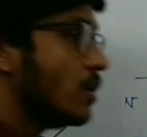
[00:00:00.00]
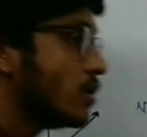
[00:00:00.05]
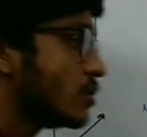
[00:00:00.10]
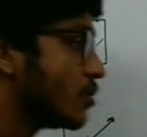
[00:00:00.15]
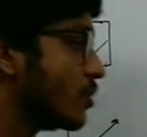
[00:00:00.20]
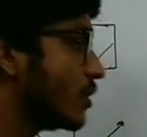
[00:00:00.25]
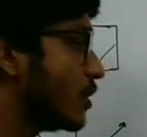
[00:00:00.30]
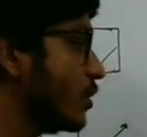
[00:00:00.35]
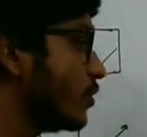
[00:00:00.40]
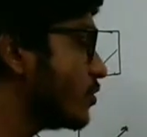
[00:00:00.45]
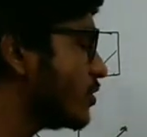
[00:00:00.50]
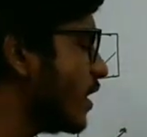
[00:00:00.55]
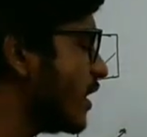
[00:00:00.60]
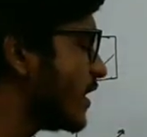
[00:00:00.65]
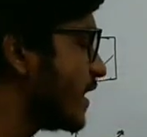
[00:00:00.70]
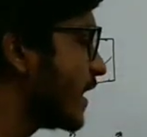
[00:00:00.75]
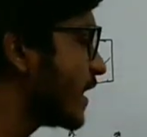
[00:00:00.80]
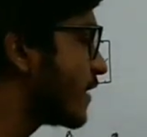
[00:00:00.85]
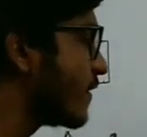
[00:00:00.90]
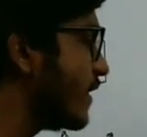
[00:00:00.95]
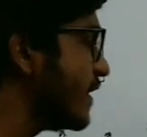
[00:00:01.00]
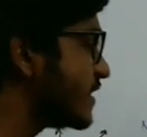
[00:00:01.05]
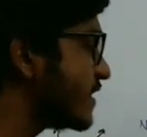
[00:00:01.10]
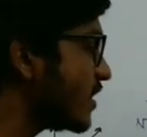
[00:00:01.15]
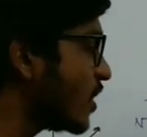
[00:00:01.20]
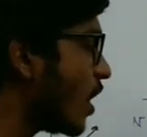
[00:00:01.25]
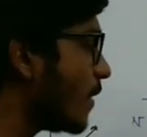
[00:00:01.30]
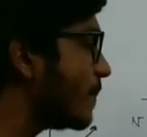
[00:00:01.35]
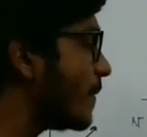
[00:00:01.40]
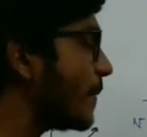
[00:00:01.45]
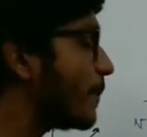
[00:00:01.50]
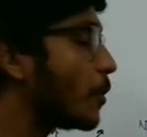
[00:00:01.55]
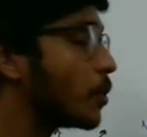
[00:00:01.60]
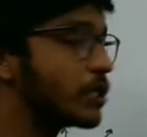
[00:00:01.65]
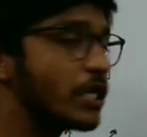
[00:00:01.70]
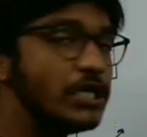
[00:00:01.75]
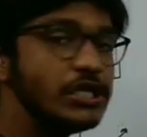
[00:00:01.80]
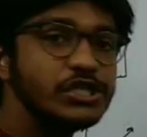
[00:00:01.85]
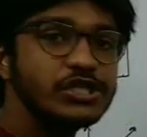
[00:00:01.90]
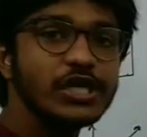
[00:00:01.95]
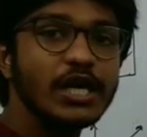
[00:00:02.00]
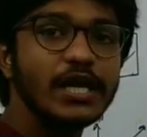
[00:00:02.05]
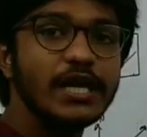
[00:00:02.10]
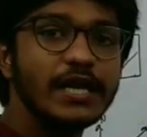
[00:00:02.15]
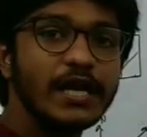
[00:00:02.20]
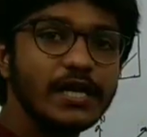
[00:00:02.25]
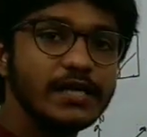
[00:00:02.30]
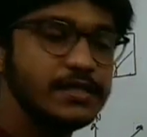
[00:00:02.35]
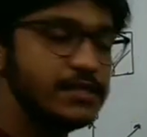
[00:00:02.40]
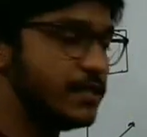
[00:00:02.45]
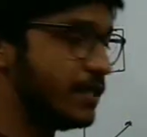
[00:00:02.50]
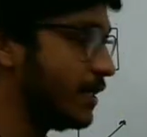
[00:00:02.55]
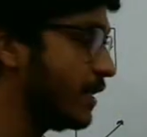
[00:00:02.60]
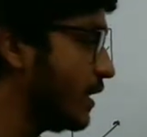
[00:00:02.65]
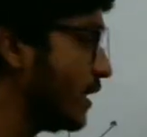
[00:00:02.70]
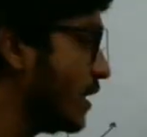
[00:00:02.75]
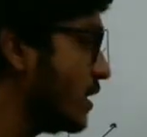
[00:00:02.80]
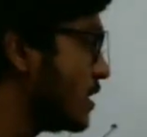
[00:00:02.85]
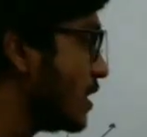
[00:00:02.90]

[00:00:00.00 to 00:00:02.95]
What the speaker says: So due to the decreasing of the potential energy,